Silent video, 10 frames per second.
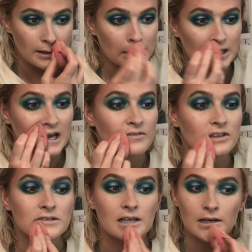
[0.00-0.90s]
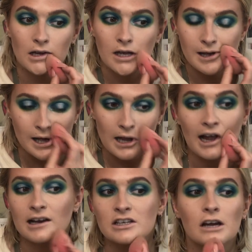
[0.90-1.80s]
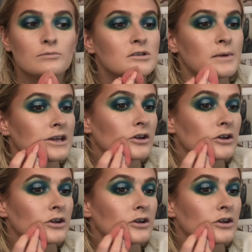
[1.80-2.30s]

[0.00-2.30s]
I think everything's like catching up to me.